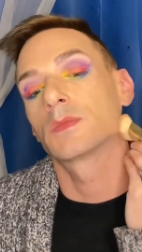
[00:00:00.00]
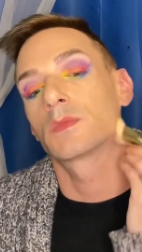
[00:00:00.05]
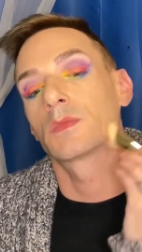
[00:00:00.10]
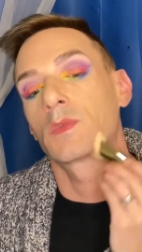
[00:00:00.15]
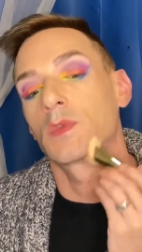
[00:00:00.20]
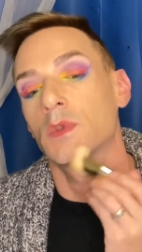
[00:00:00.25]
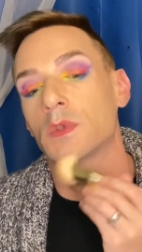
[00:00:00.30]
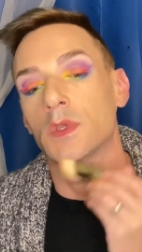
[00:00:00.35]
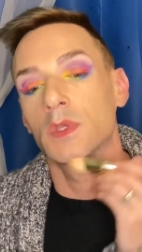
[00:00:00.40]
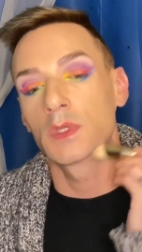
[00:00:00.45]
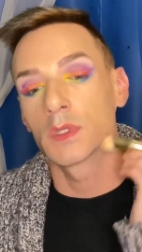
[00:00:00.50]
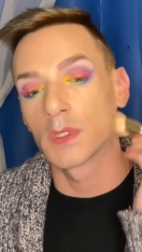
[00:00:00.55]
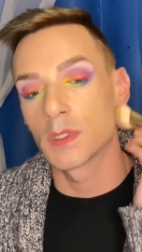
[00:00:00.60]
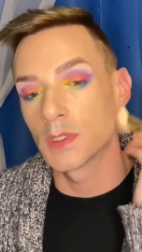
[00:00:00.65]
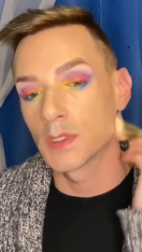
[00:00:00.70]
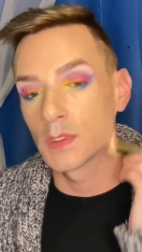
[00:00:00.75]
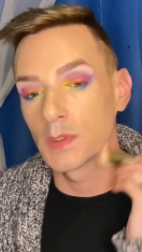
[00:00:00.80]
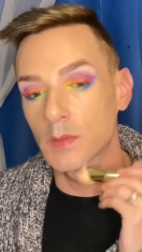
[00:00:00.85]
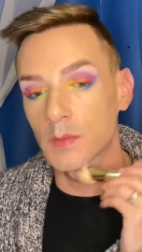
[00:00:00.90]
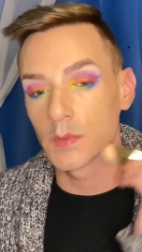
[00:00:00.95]

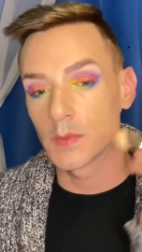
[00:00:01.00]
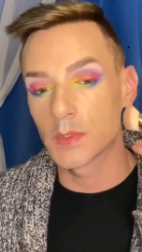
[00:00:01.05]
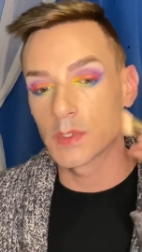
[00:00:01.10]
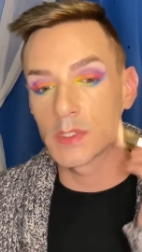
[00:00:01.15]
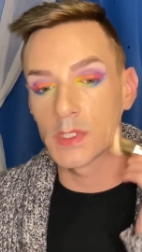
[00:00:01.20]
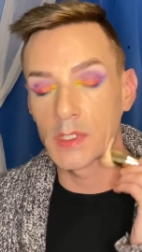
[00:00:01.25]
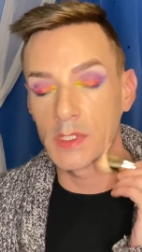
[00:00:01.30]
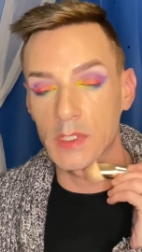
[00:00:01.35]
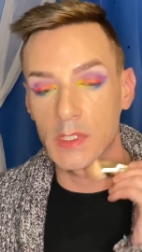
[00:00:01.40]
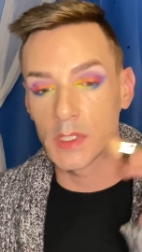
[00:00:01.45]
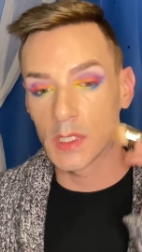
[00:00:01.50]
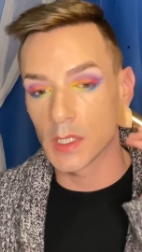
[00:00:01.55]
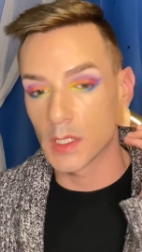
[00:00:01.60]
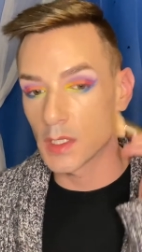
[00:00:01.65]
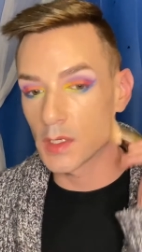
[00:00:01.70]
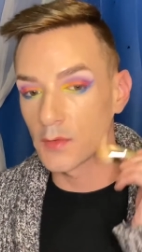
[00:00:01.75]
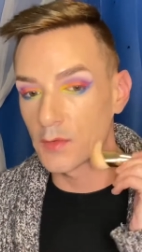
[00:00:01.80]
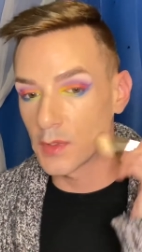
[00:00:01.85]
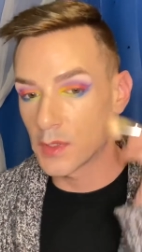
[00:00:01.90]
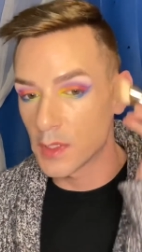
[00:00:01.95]
and pretended like
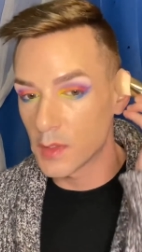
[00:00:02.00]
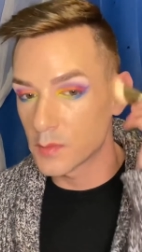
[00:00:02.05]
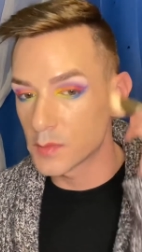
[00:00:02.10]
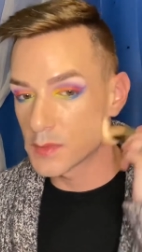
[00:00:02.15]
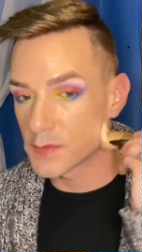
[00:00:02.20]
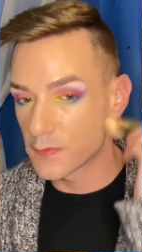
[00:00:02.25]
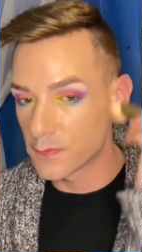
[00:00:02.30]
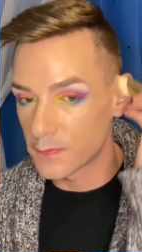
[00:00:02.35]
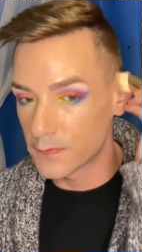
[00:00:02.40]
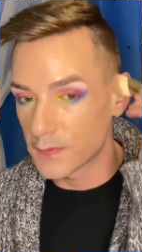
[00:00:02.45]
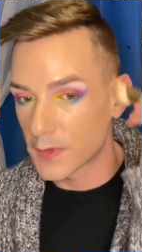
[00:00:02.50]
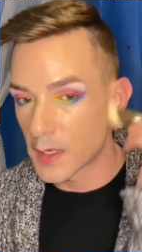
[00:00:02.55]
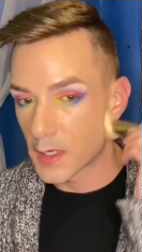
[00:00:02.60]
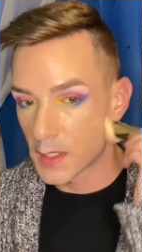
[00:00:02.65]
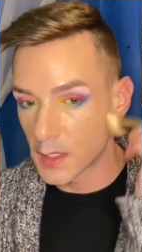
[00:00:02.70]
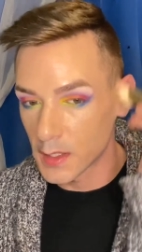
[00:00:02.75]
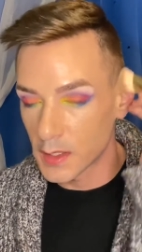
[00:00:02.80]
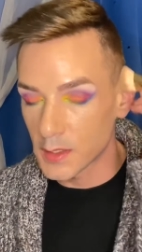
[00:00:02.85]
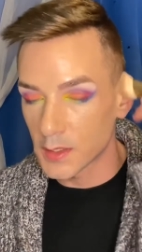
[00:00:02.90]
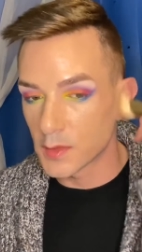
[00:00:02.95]
everything was fine
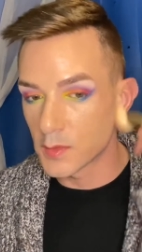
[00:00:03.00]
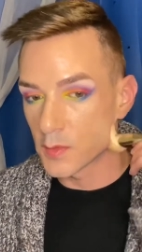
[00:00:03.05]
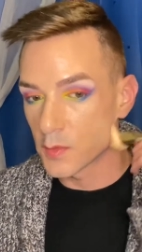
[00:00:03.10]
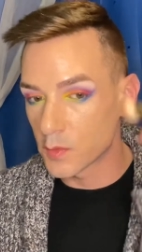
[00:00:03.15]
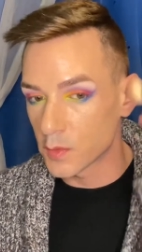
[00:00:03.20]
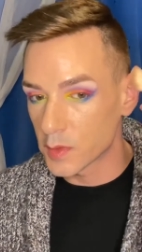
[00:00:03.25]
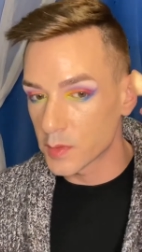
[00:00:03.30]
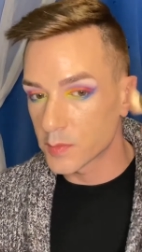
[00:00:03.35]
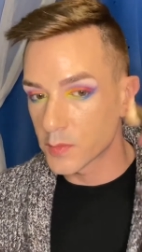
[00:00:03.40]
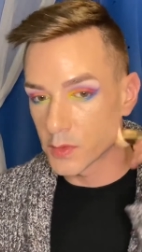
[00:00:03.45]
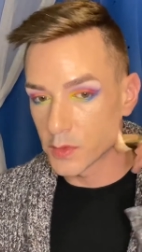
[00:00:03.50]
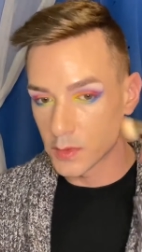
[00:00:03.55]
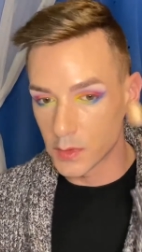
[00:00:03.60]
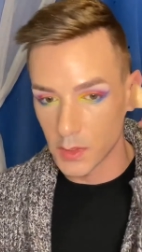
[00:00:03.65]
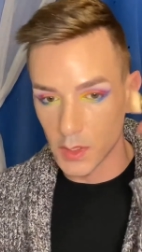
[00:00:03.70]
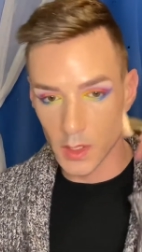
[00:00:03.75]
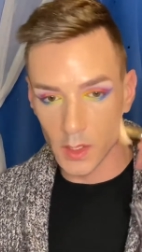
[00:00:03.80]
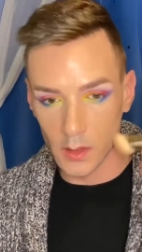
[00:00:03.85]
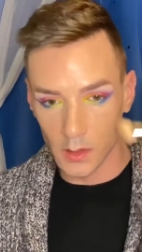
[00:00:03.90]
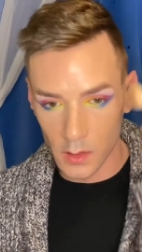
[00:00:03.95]
and normal,
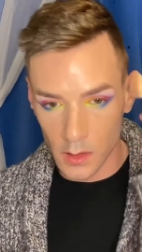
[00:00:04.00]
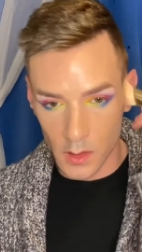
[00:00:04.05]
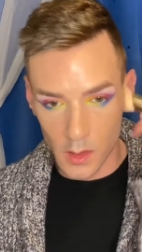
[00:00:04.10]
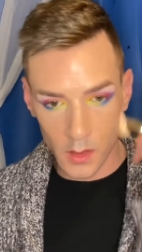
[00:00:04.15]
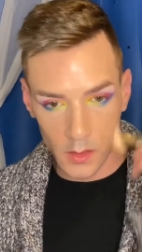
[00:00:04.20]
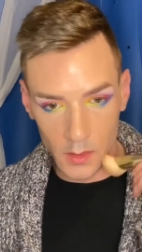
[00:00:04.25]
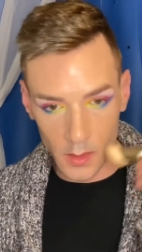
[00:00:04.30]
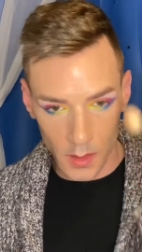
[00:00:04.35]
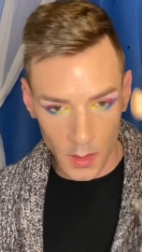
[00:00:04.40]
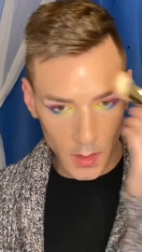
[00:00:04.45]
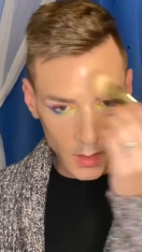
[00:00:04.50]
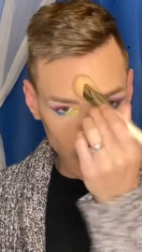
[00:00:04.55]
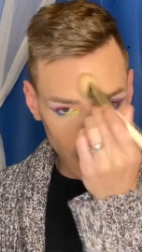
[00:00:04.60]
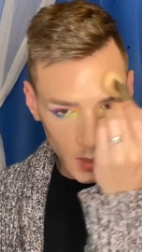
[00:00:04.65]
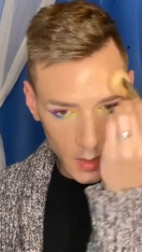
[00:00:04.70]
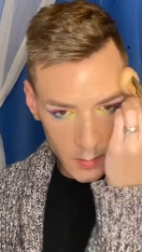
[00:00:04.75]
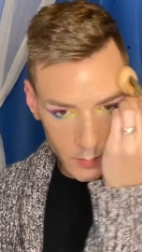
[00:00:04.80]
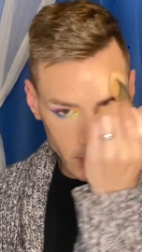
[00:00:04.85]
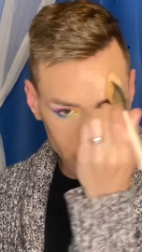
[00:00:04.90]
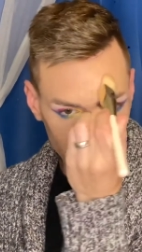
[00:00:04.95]
like nothing had
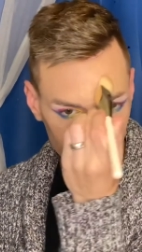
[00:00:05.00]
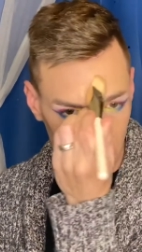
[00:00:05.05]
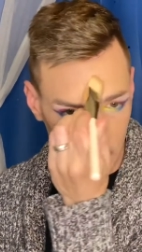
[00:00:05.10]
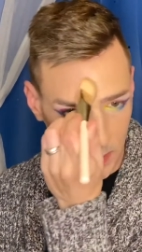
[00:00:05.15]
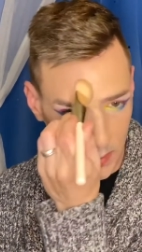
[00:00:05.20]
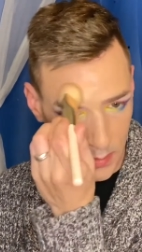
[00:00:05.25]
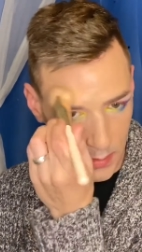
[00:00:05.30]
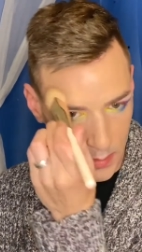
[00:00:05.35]
happened.